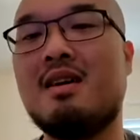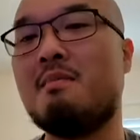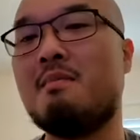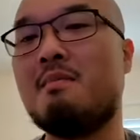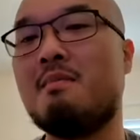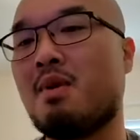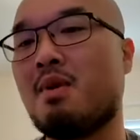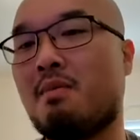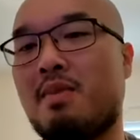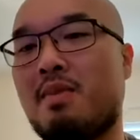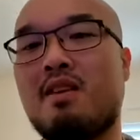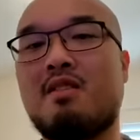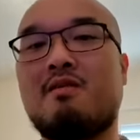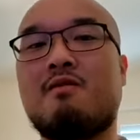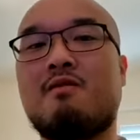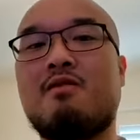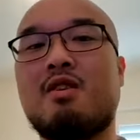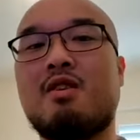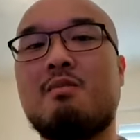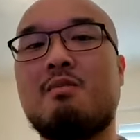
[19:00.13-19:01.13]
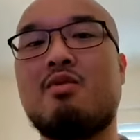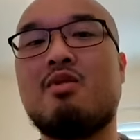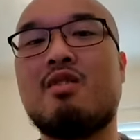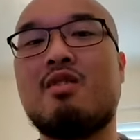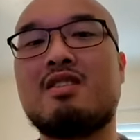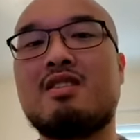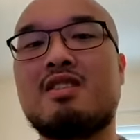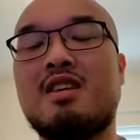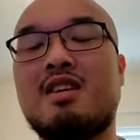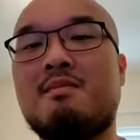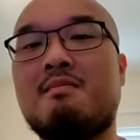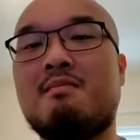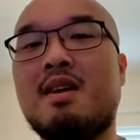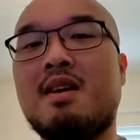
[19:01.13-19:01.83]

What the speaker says: preparing for the board exam.